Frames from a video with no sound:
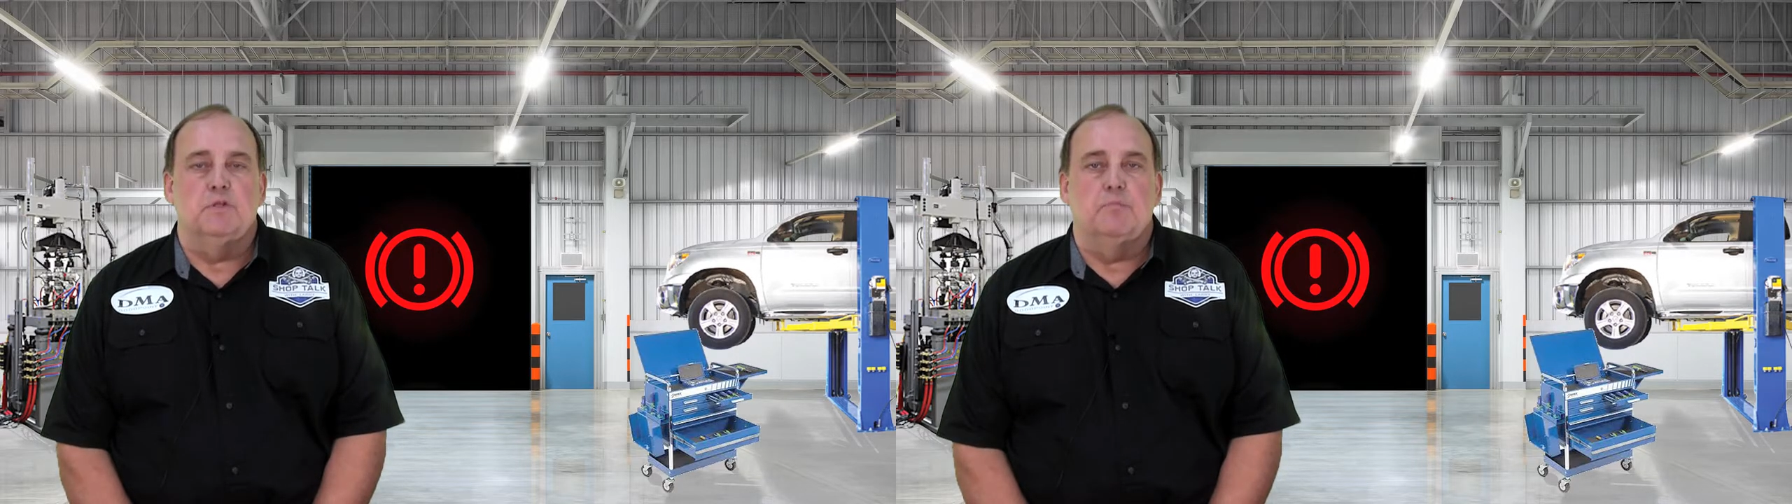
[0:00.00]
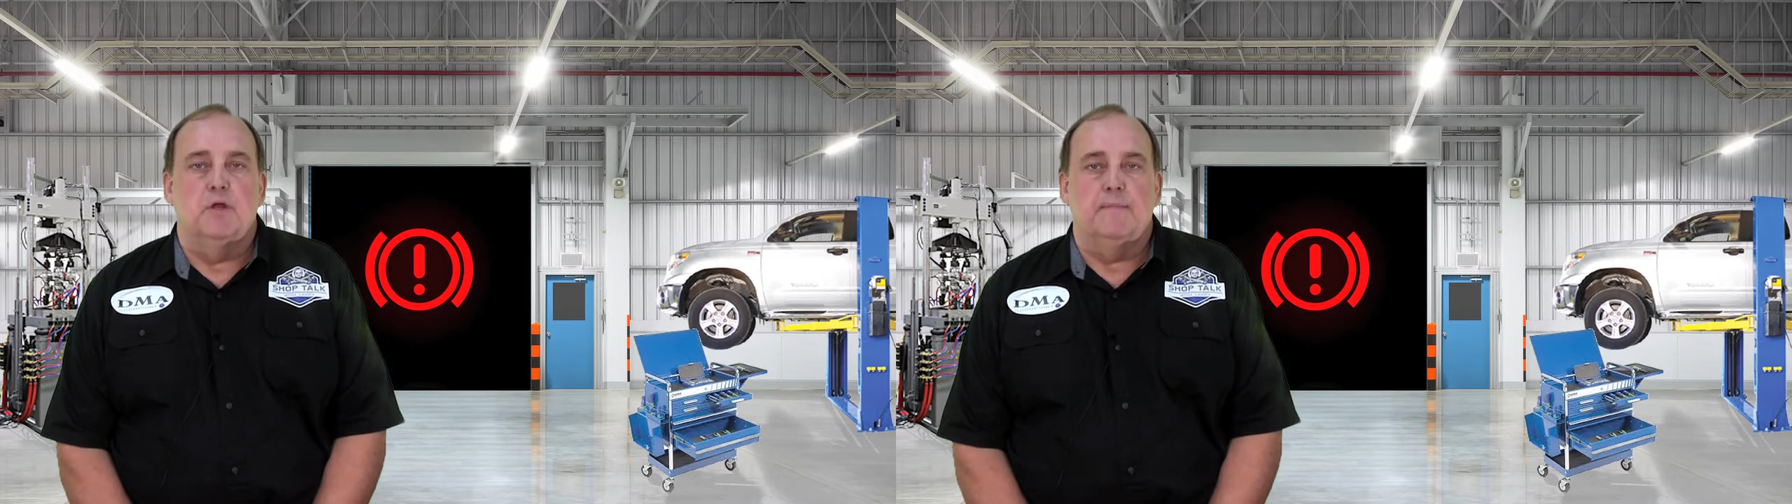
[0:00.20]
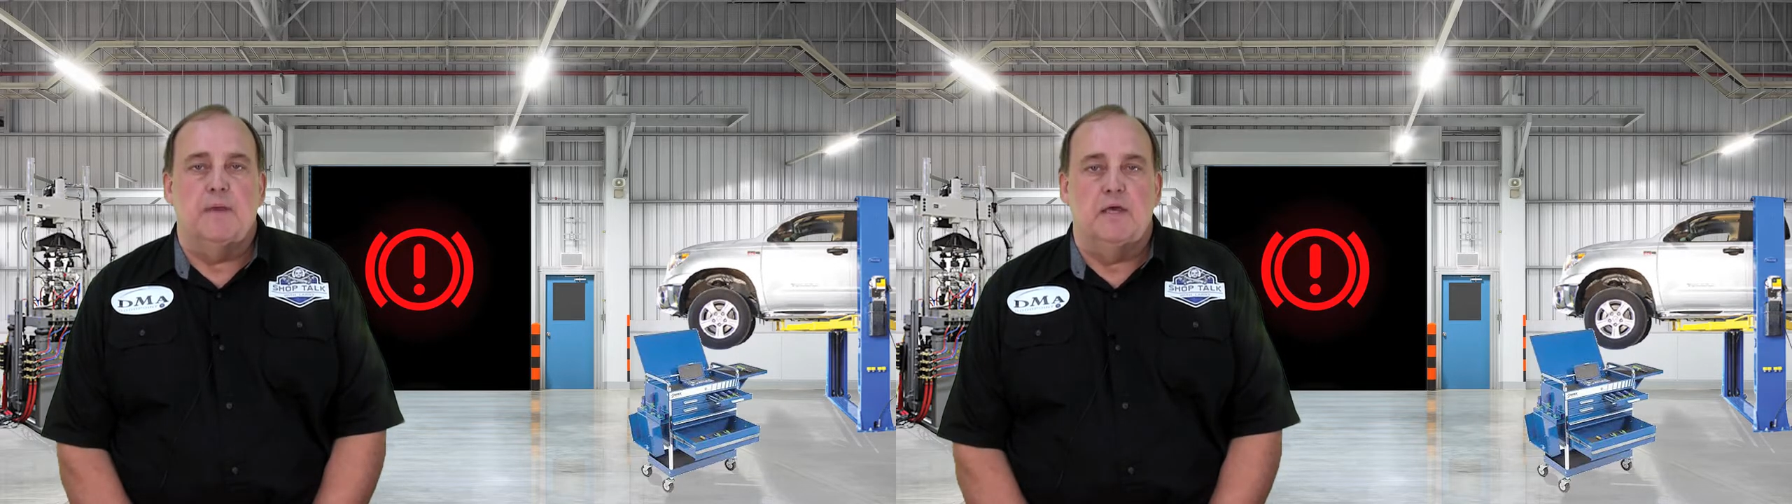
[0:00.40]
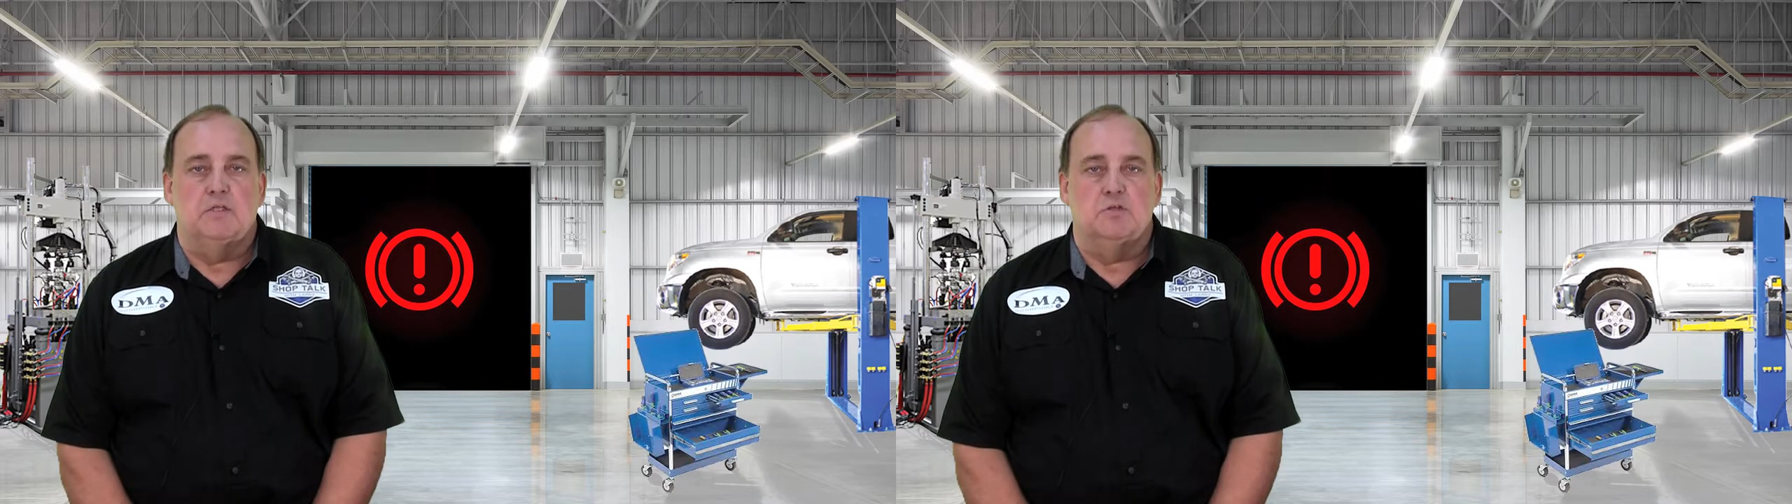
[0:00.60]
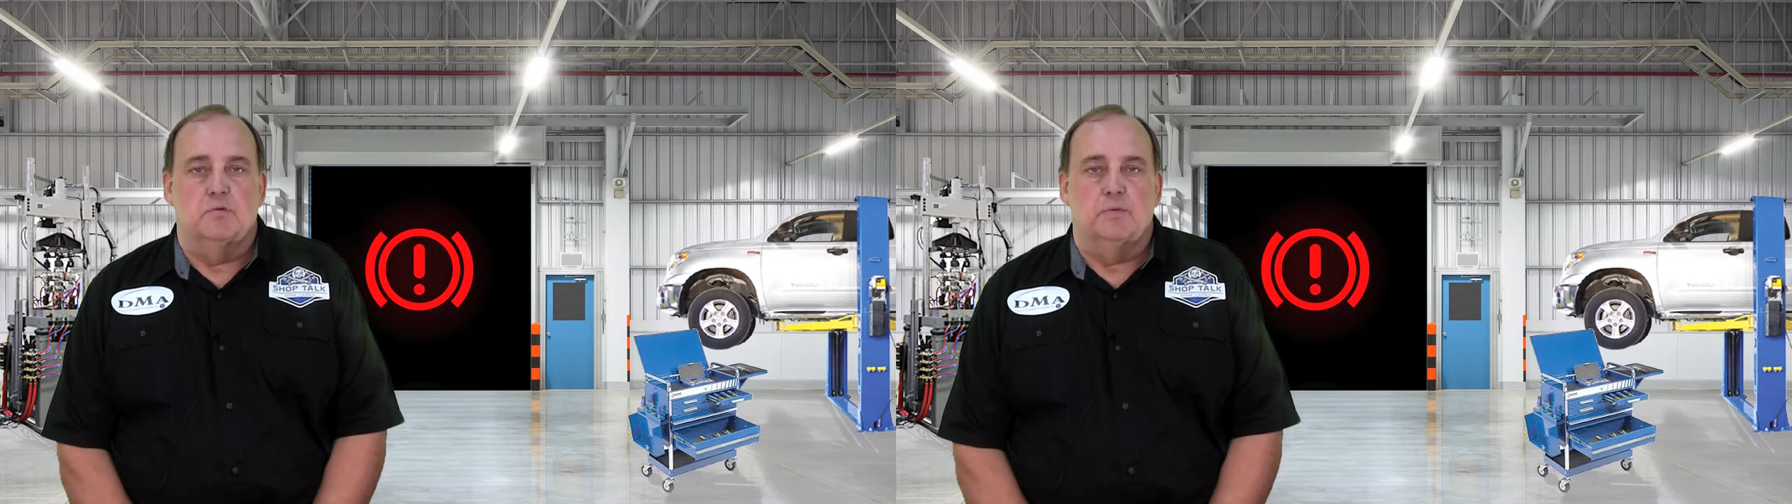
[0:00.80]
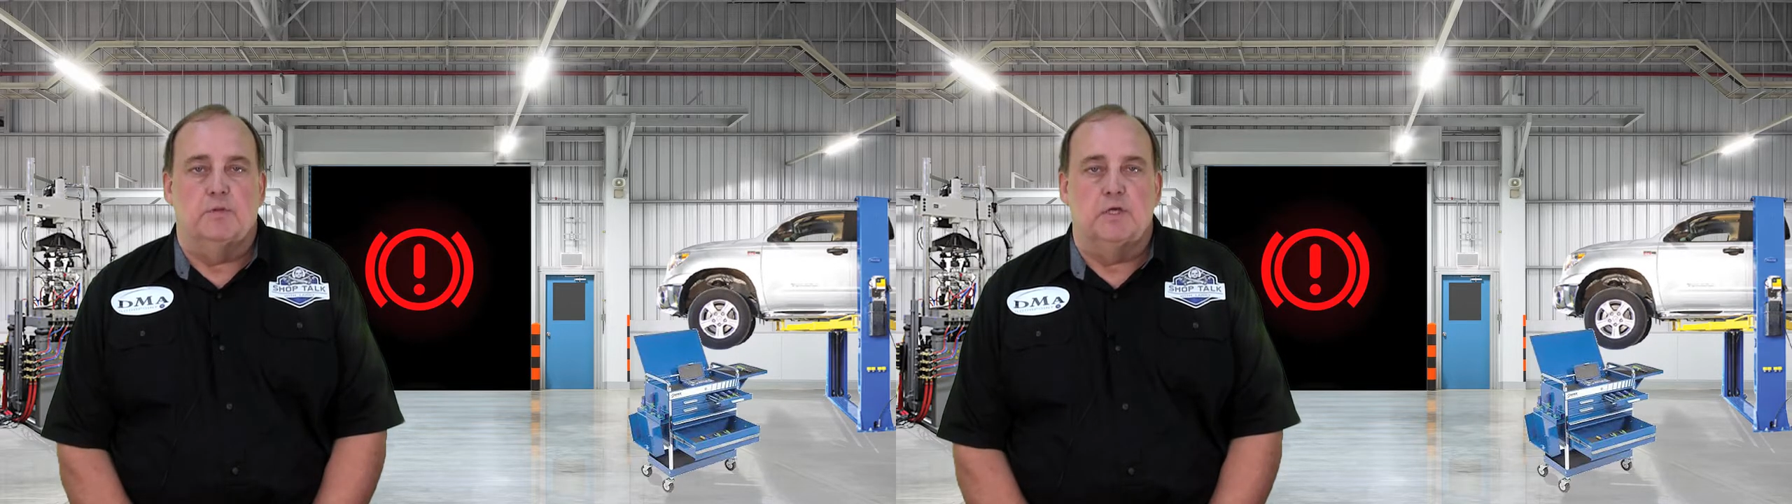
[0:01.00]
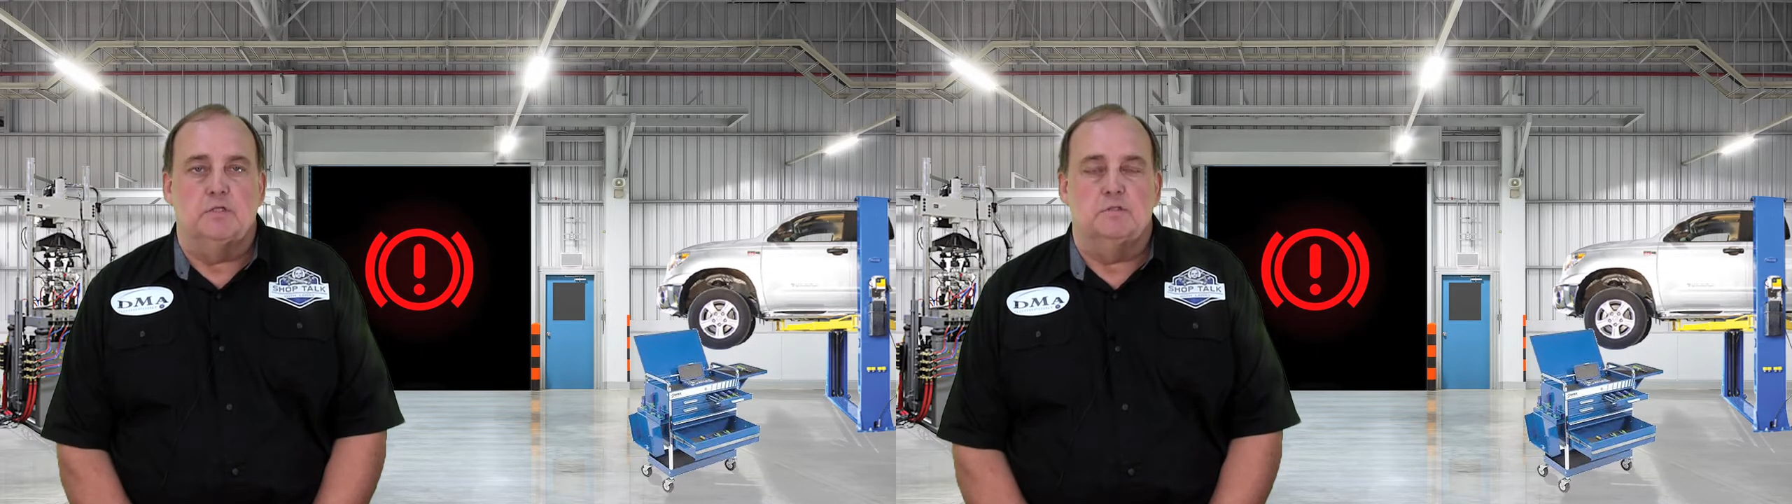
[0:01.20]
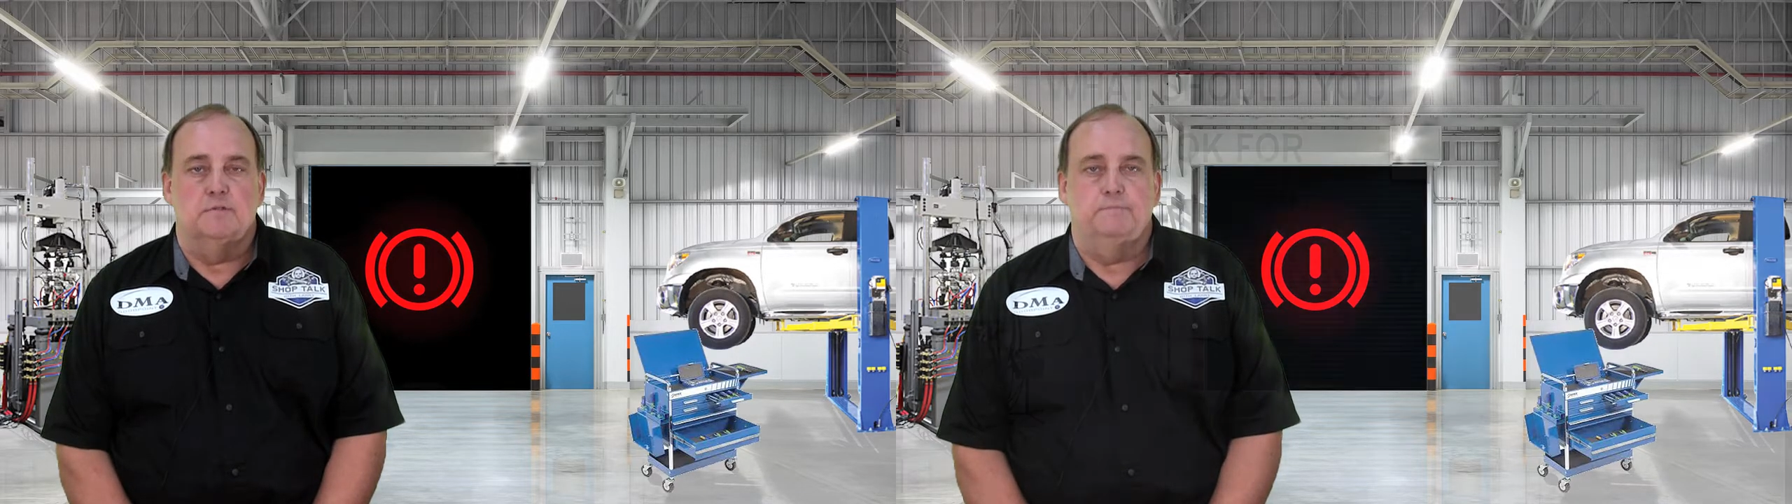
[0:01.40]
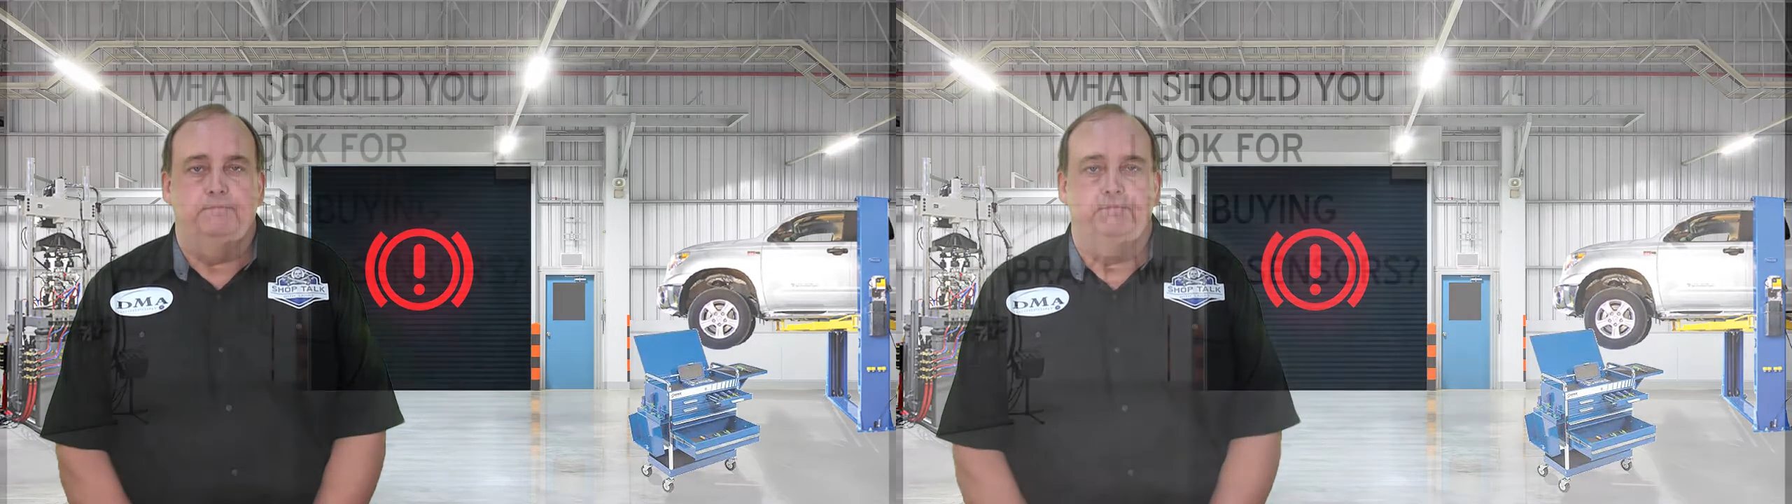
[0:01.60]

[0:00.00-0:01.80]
when the brake pads are replaced.